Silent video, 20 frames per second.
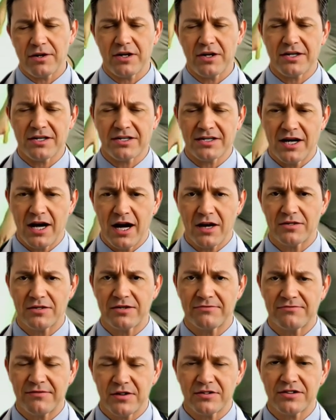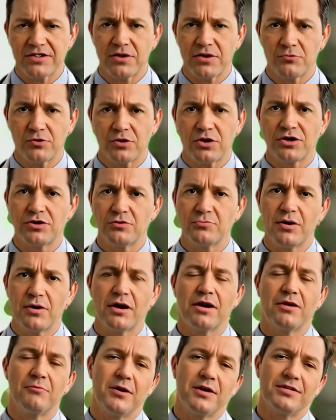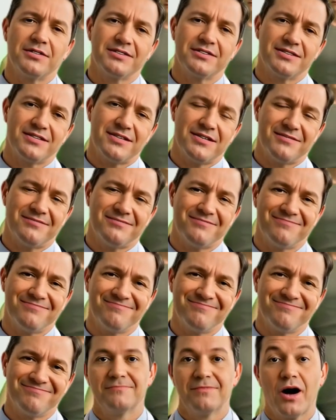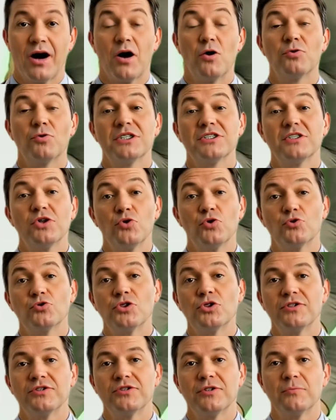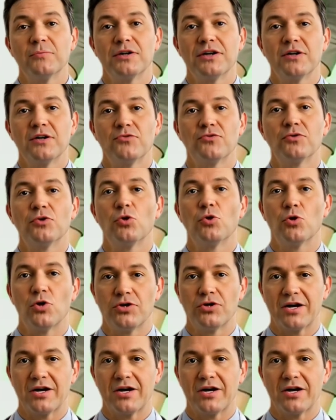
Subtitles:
your knees, strengthen your legs, and keep moving. Your body will thank you for it.